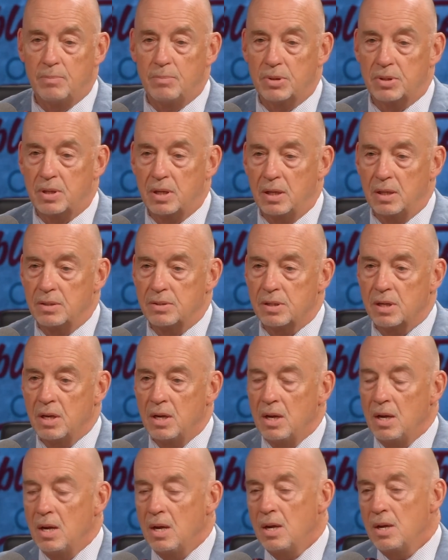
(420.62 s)
with kids.
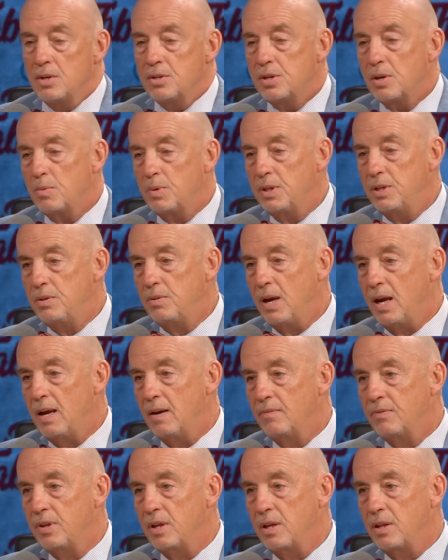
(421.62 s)
So we do
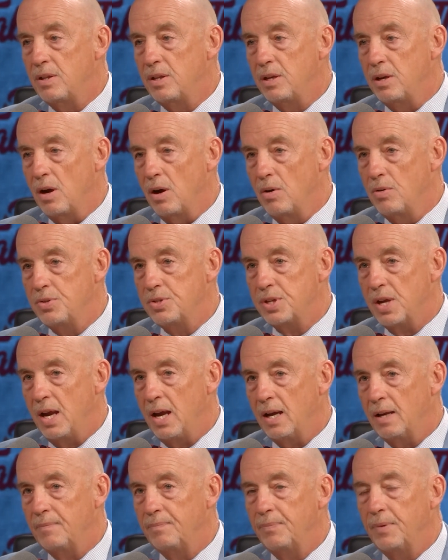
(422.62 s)
have the
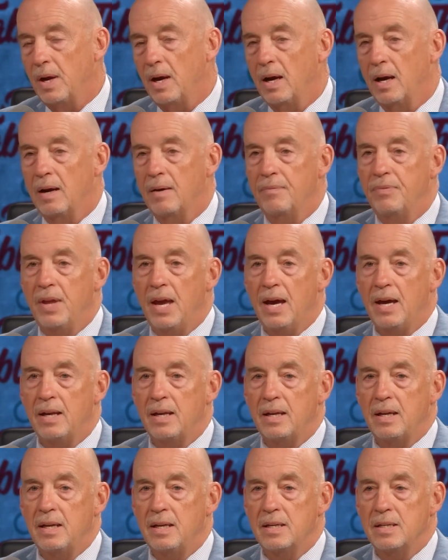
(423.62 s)
OSAT. That
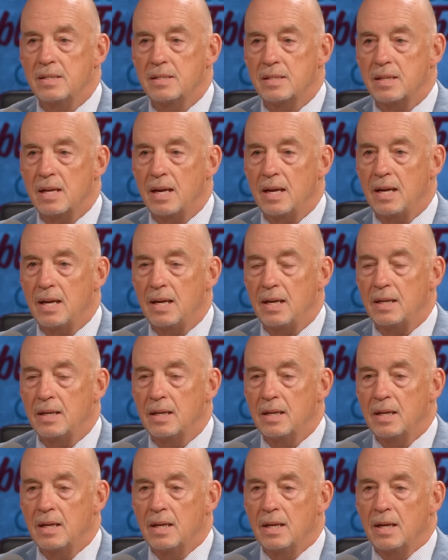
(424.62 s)
is a
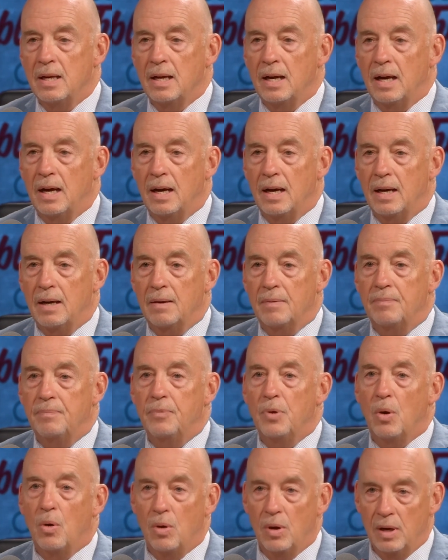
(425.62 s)

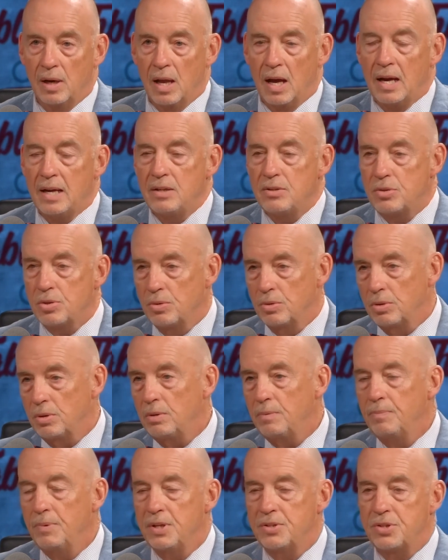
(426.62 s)
online
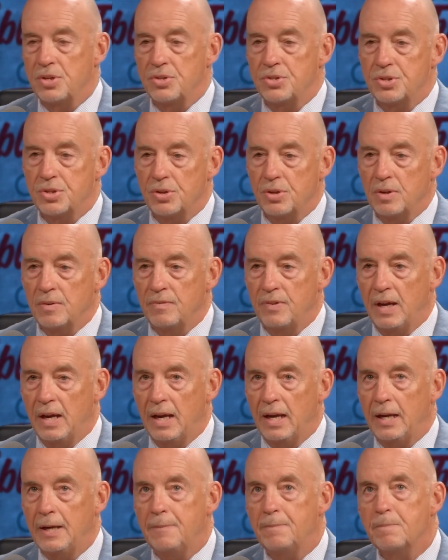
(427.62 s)
tool. It's a
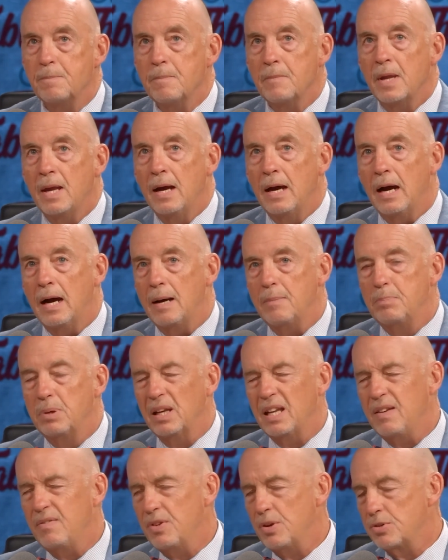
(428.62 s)
survey. I
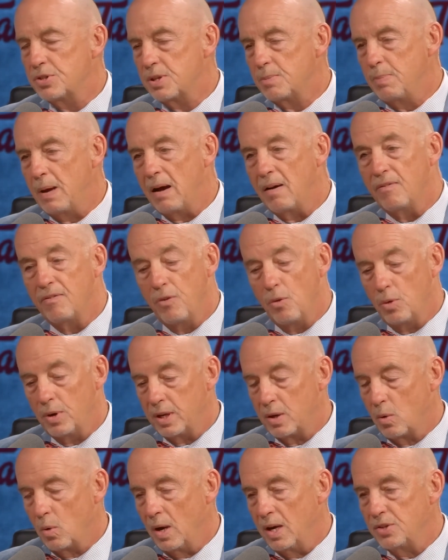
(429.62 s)
believe there's about 40
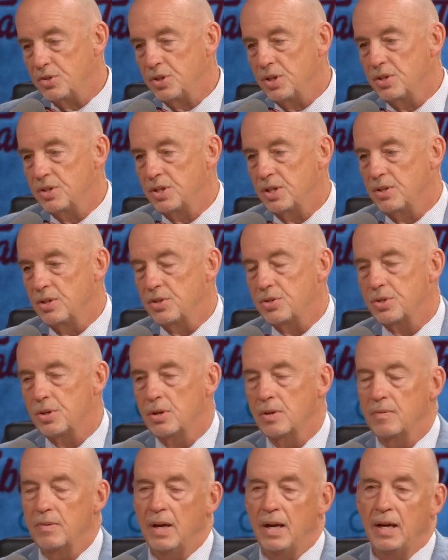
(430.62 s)
questions in the
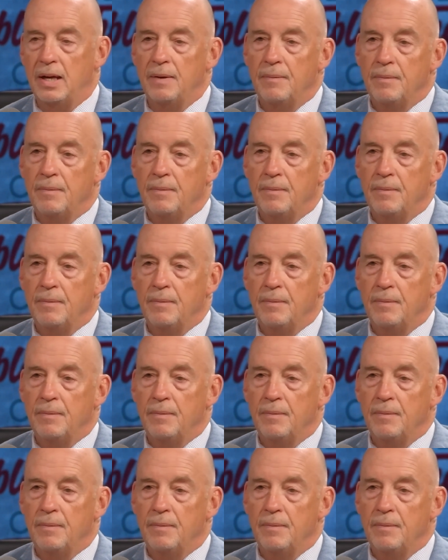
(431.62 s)
survey,